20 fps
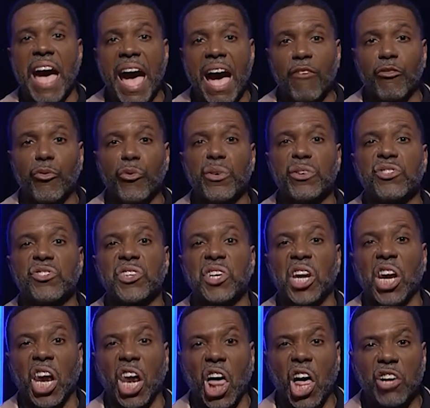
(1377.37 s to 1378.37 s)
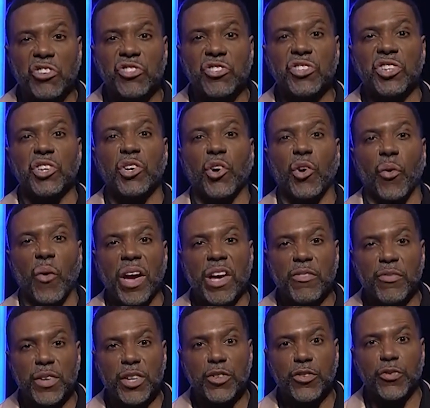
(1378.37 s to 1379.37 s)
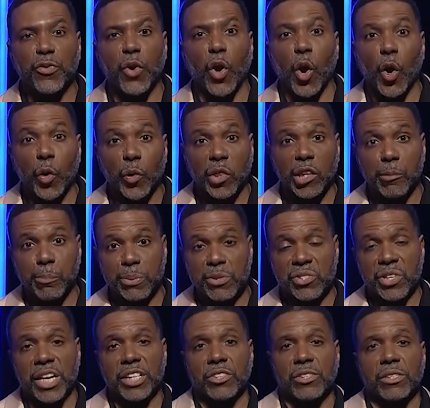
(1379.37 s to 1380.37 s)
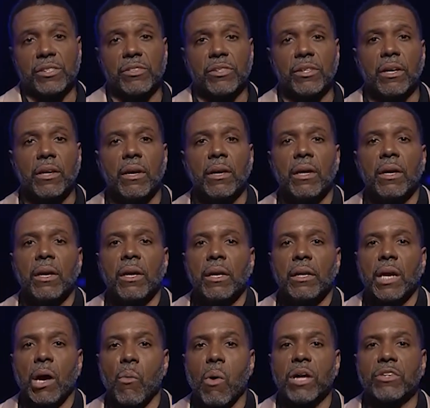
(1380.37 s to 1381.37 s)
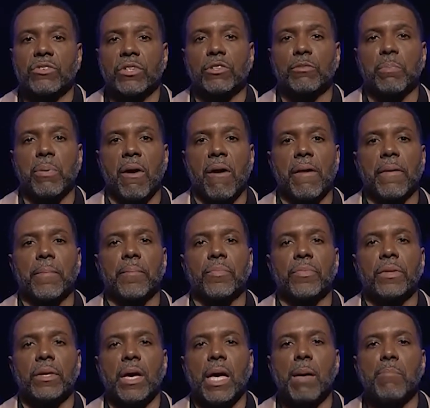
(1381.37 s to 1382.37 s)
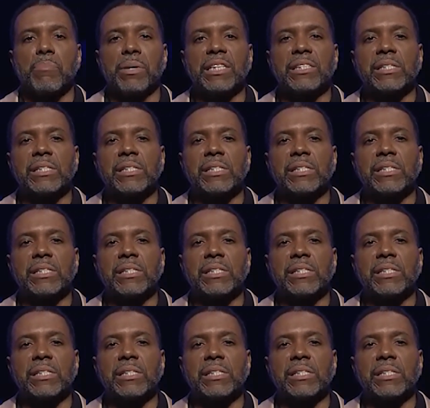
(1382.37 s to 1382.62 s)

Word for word: avarice and lust and cravings for earthly possessions. Now, watch this part and be